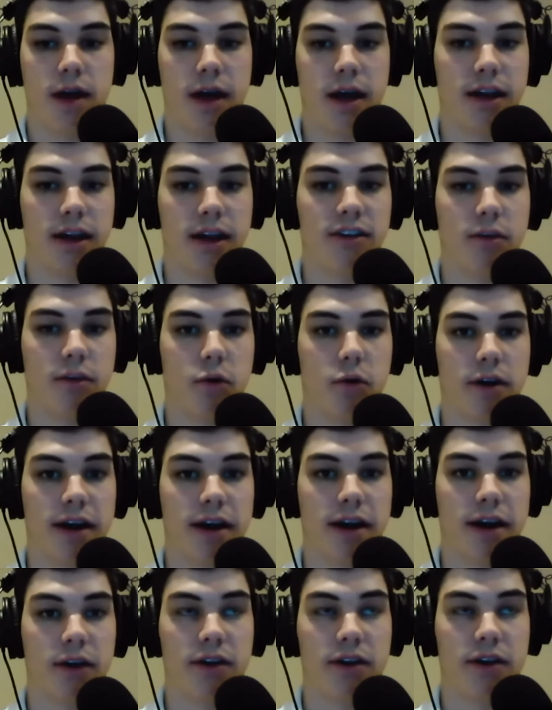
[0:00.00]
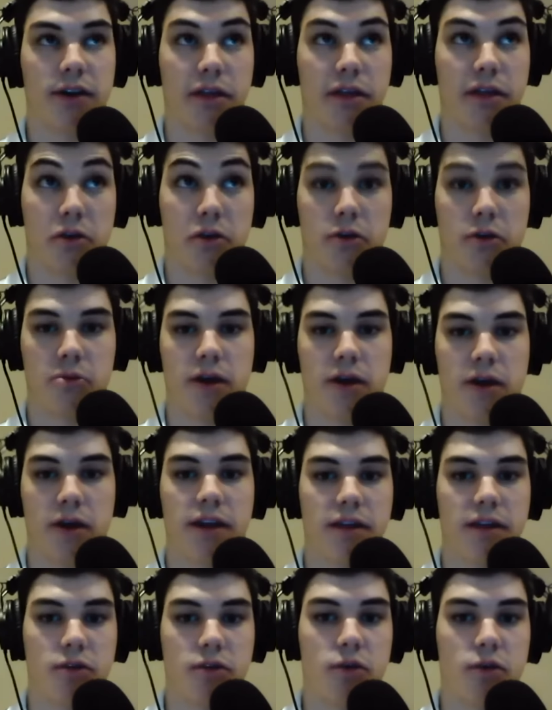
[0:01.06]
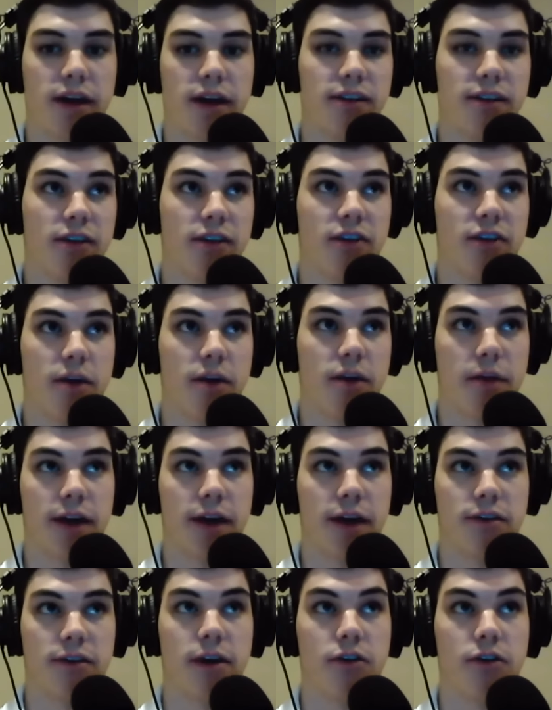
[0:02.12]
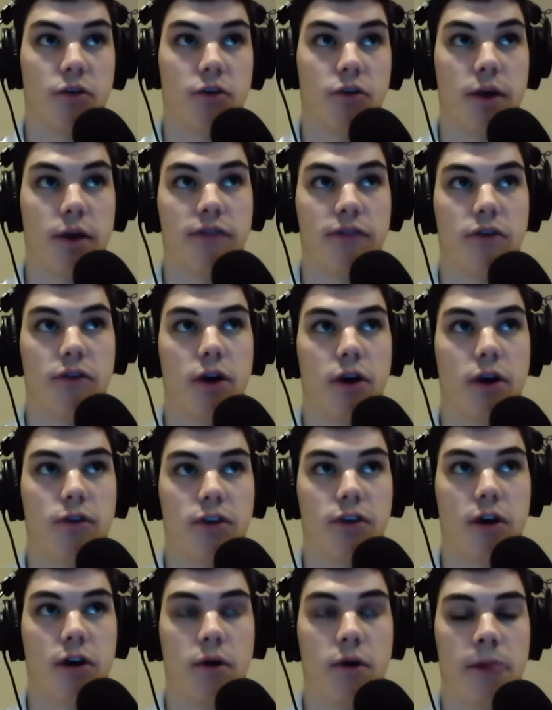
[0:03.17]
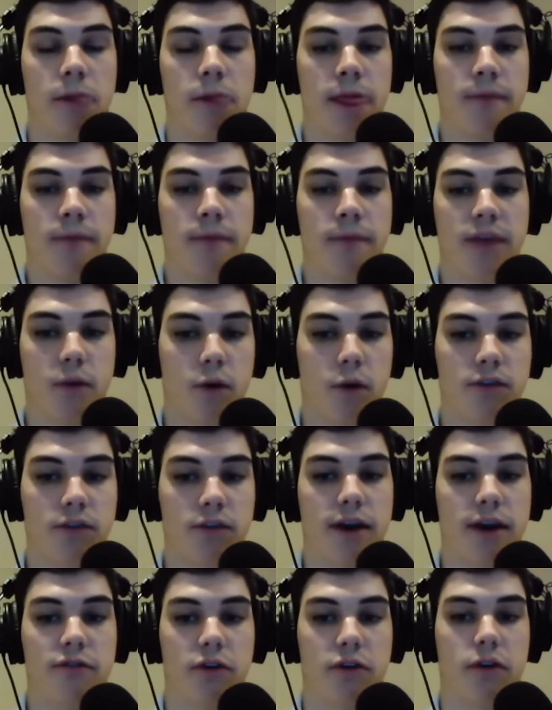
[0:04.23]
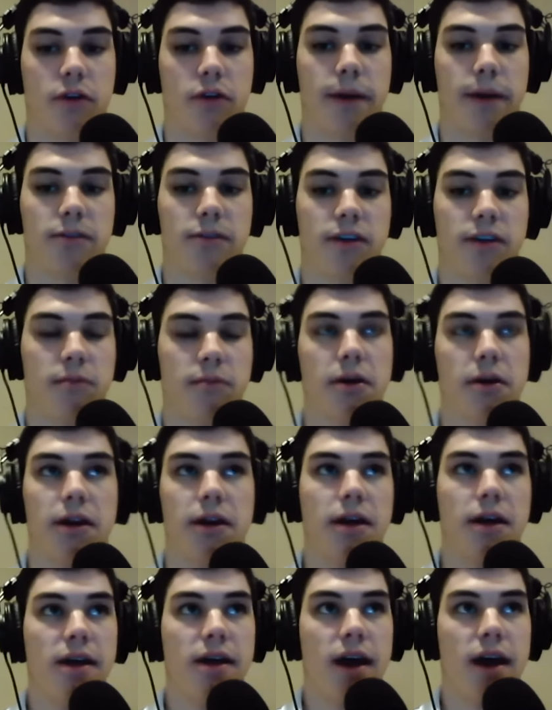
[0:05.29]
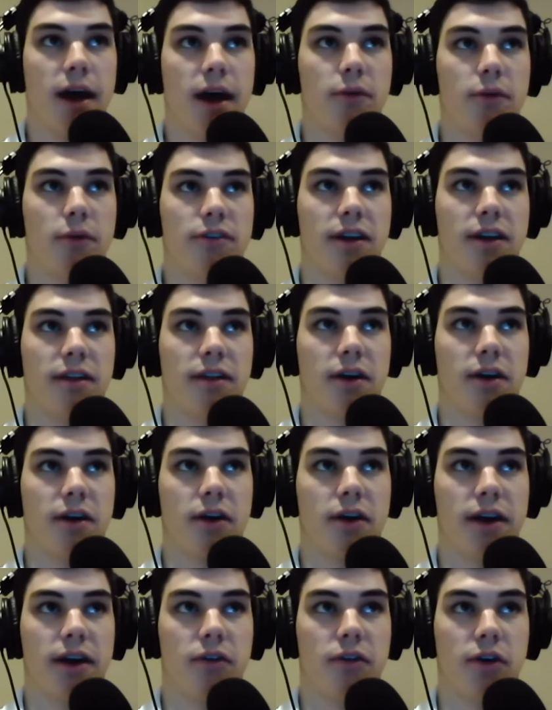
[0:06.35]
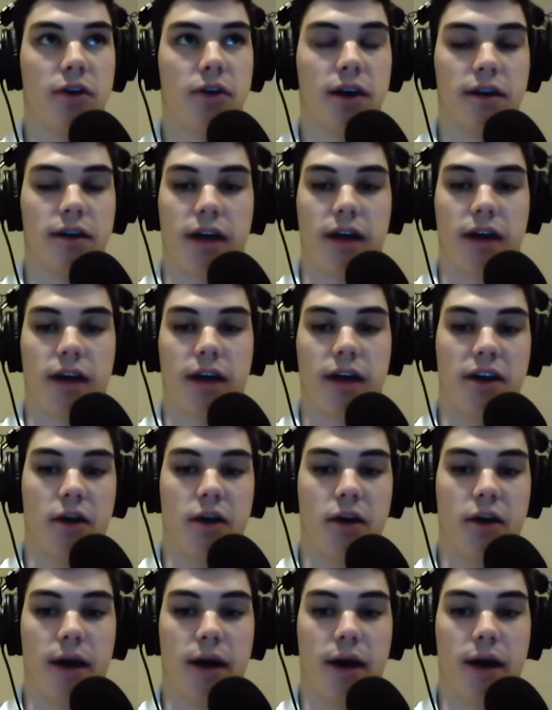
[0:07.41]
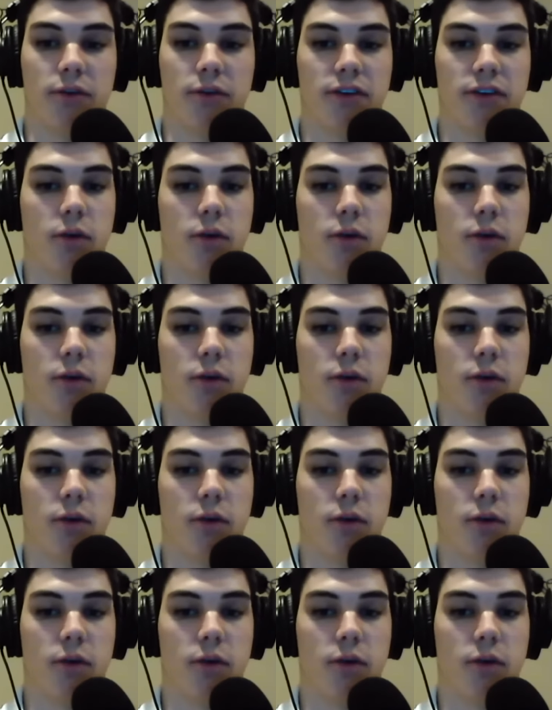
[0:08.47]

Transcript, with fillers: It ended up working out that on the 3rd play, they threw that touchdown pass to Hunter Renfroe. So it worked out for Clemson, but I was sitting there kind of looking at, you know, I was sitting